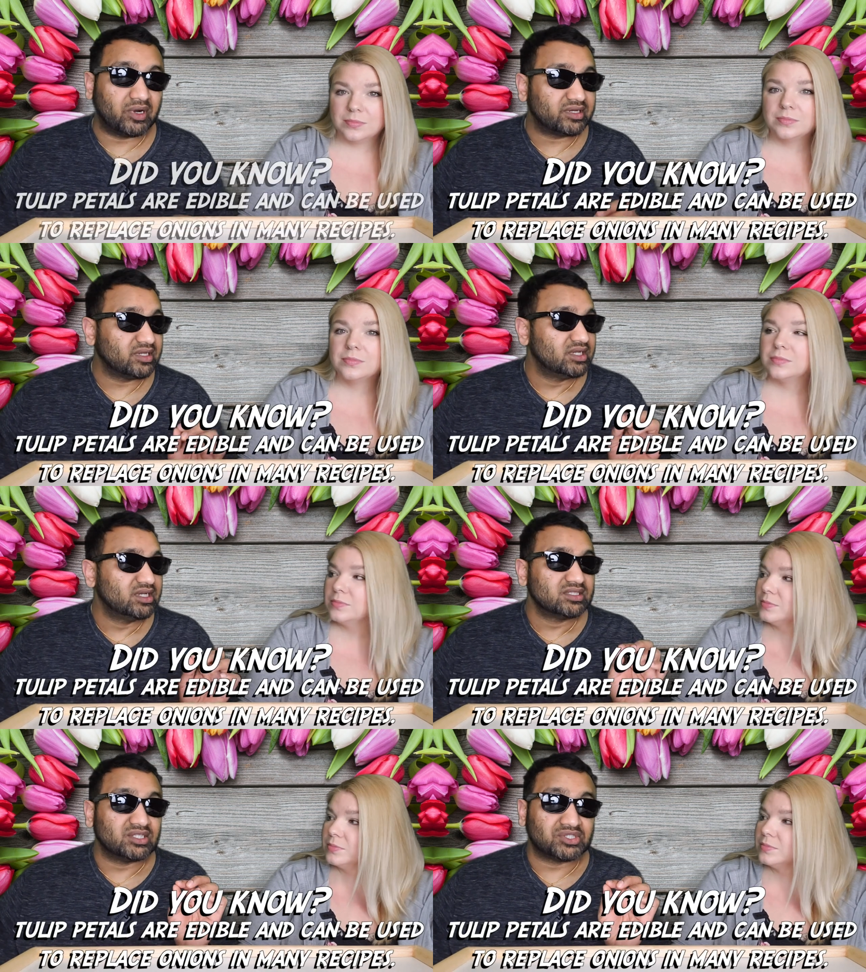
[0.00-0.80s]
Speaker 1: but
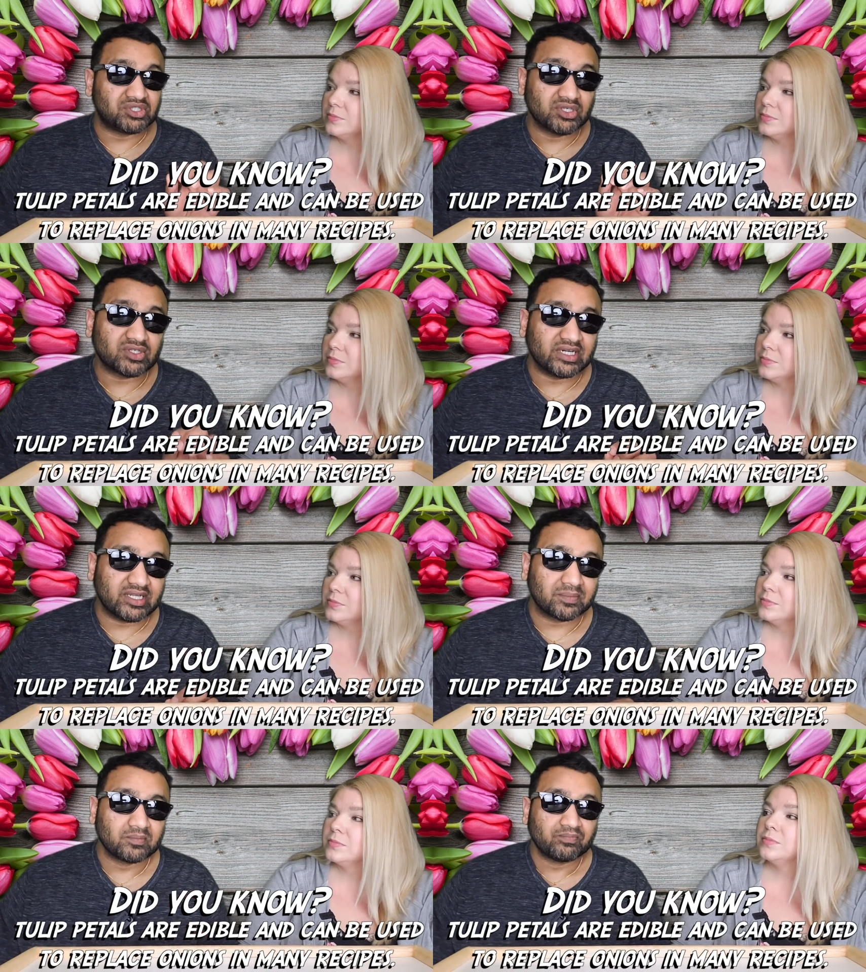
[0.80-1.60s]
the sugar in
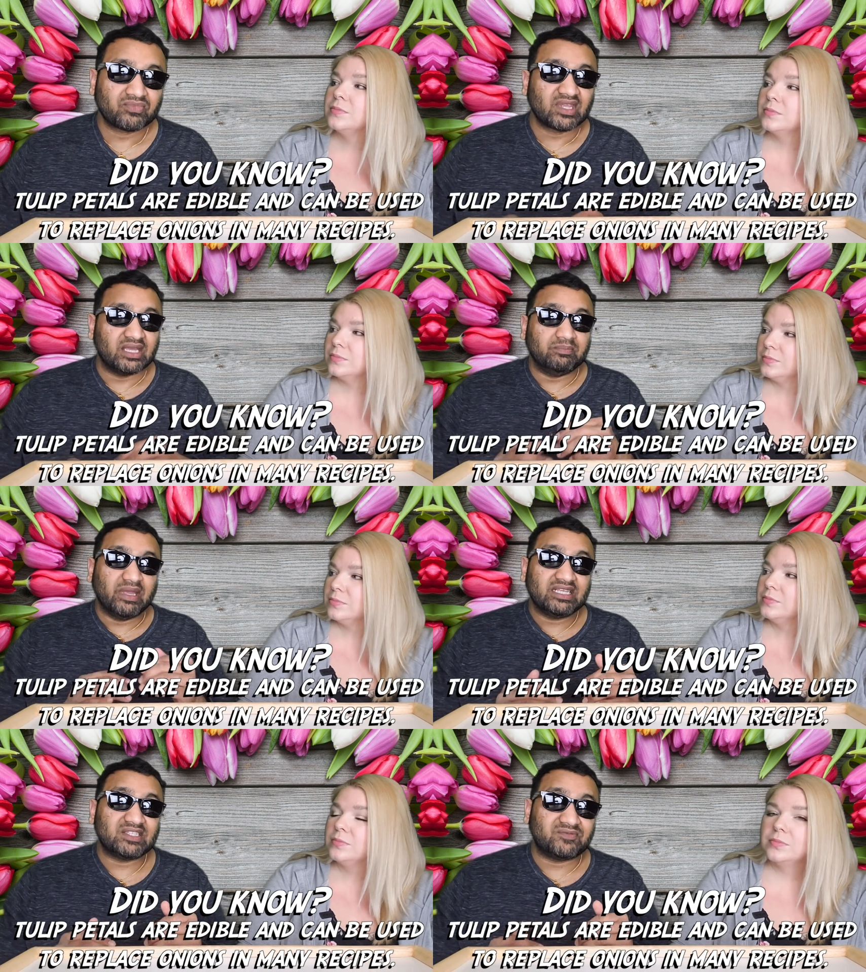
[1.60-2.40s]
it it
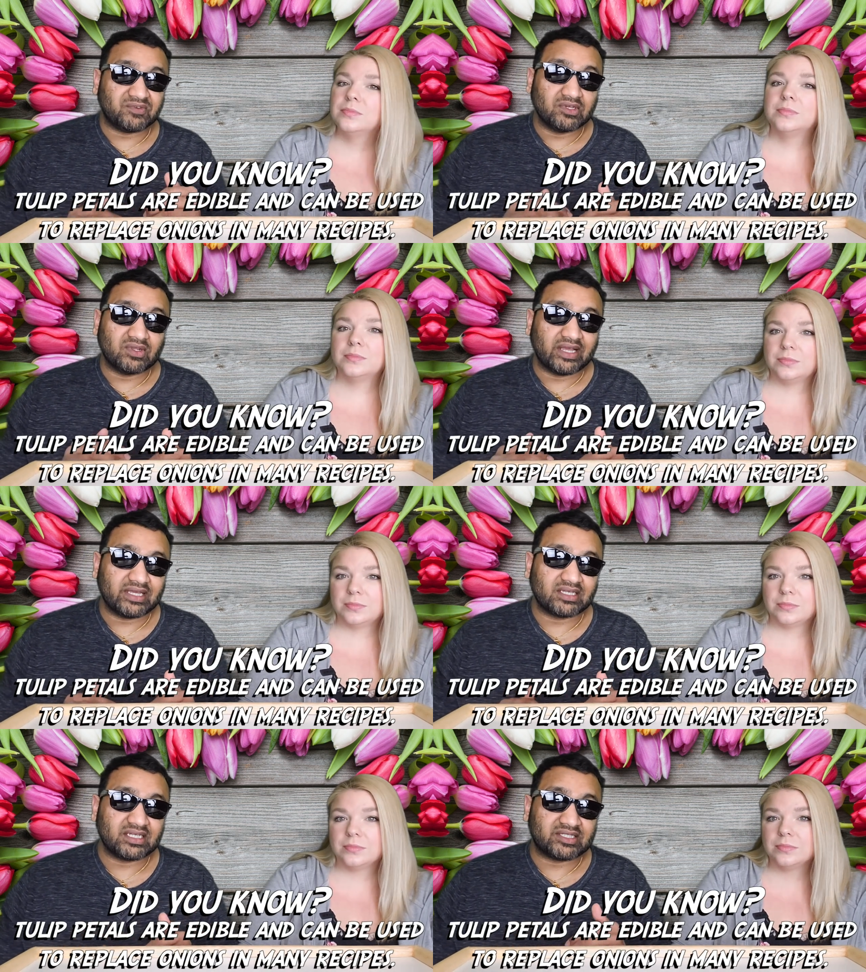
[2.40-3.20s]
makes it feel
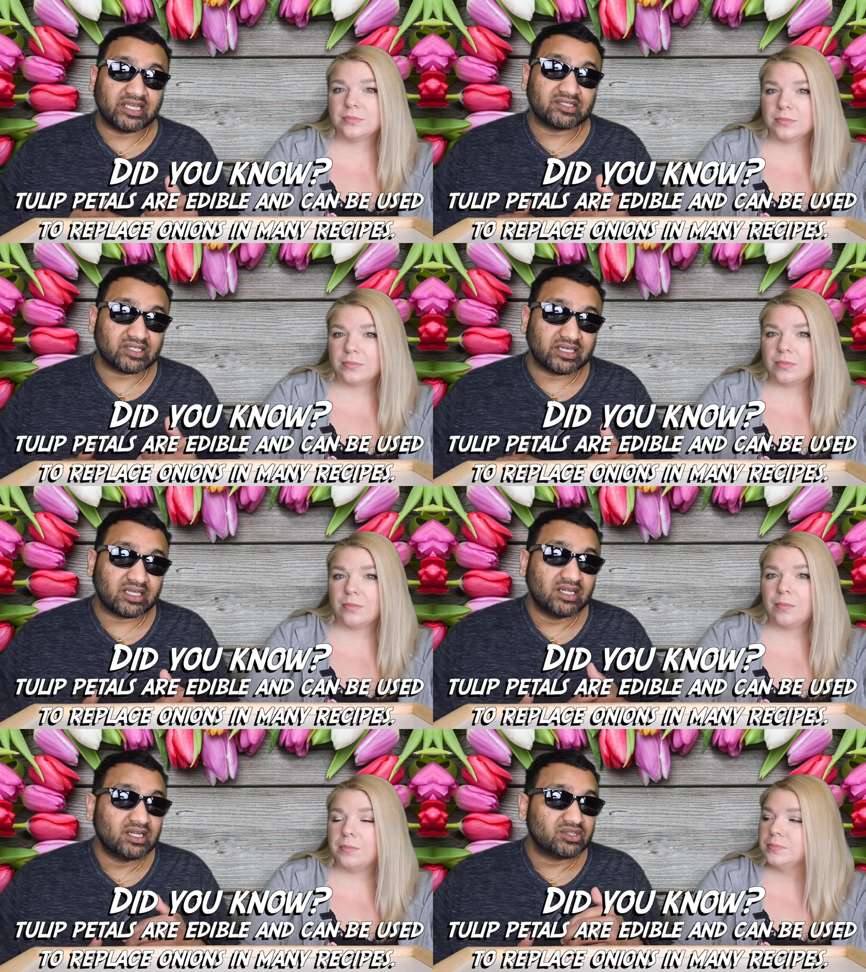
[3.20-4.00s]
like it tastes like
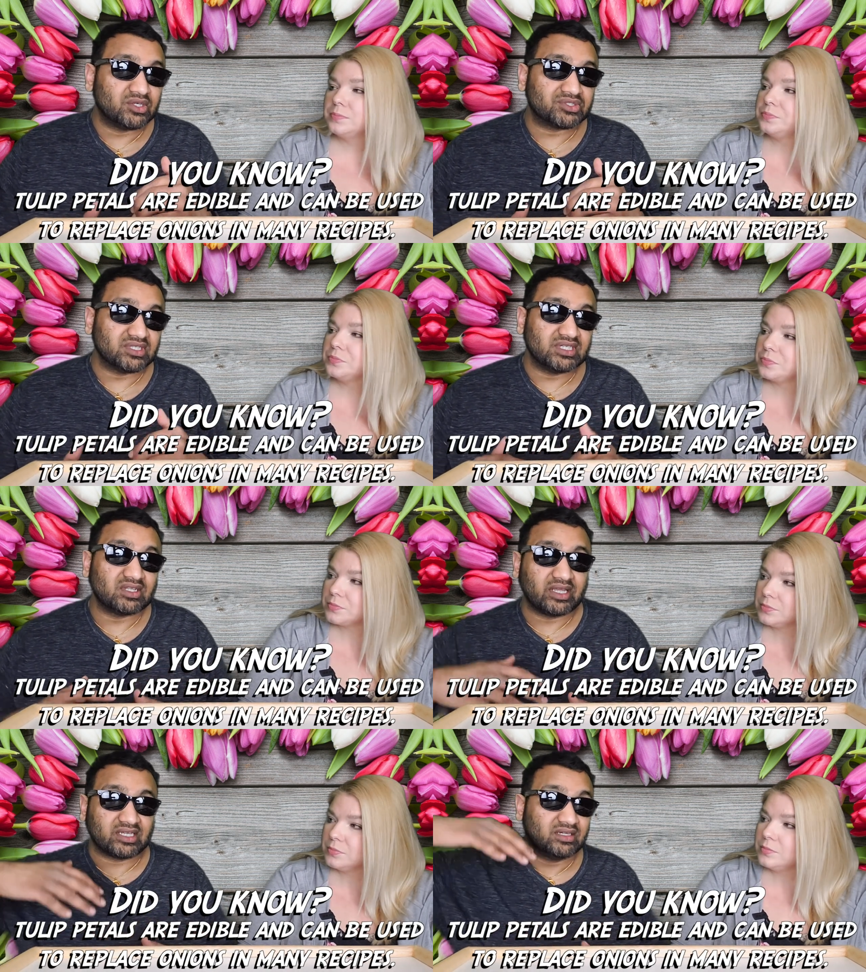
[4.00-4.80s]
there's
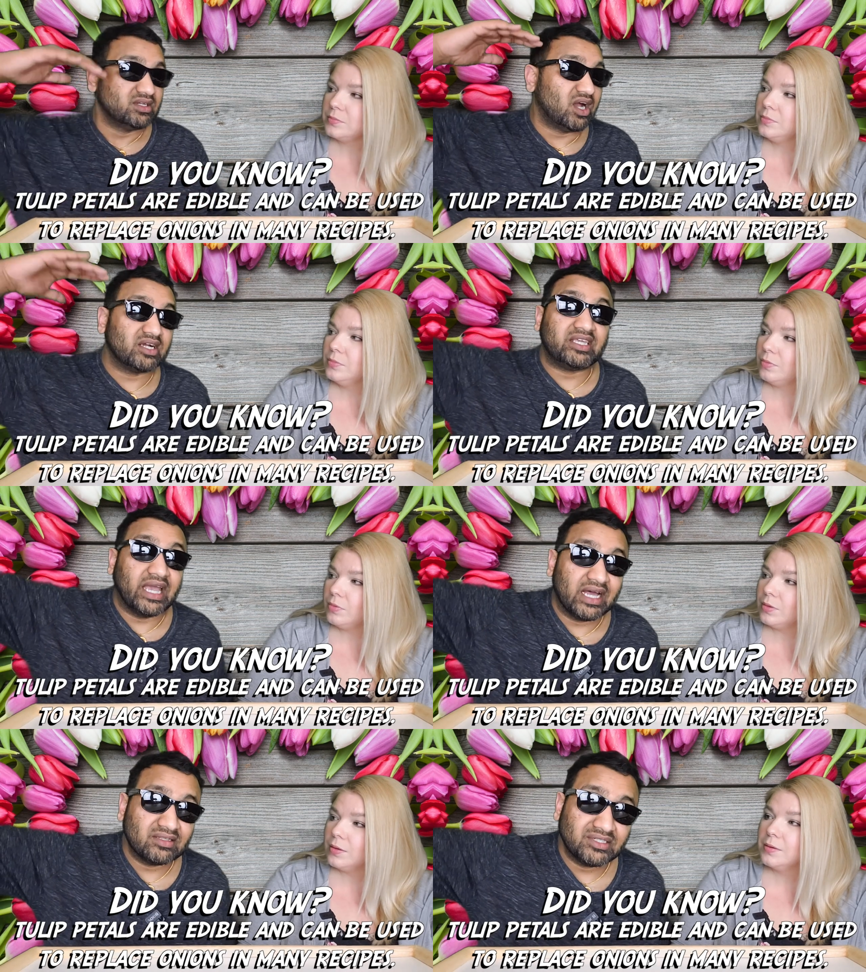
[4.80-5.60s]
like a
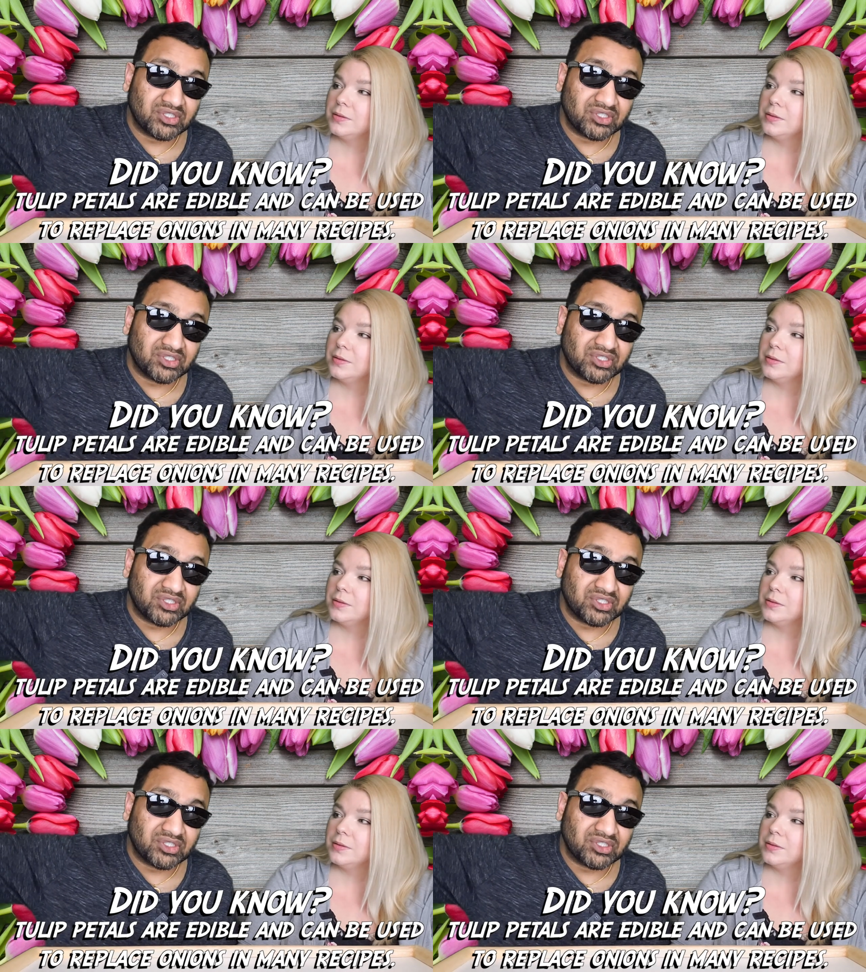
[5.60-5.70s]
gallon of